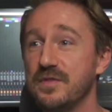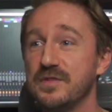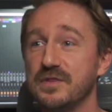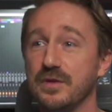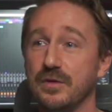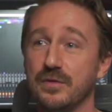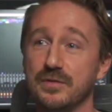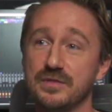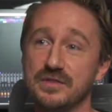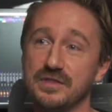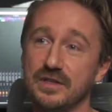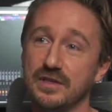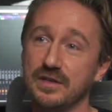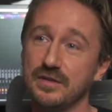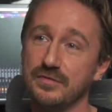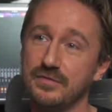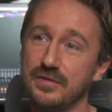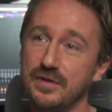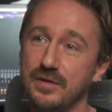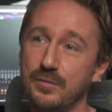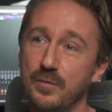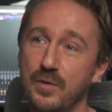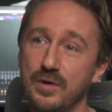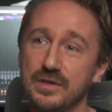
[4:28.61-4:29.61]
So it's like
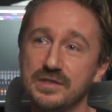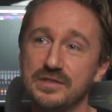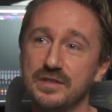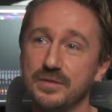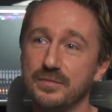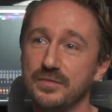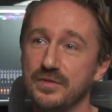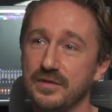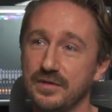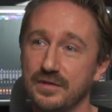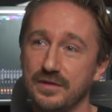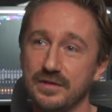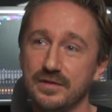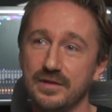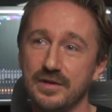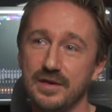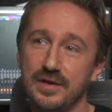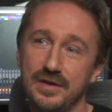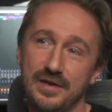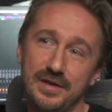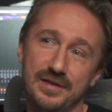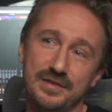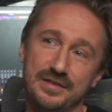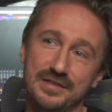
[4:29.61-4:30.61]
if I want something
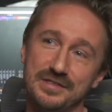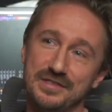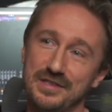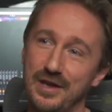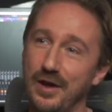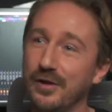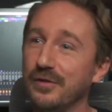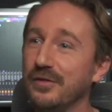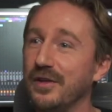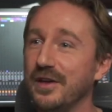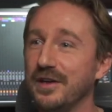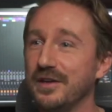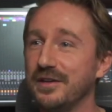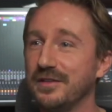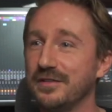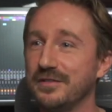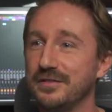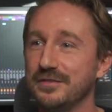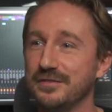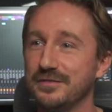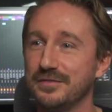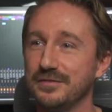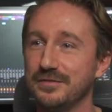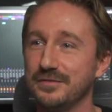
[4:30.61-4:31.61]
to sound like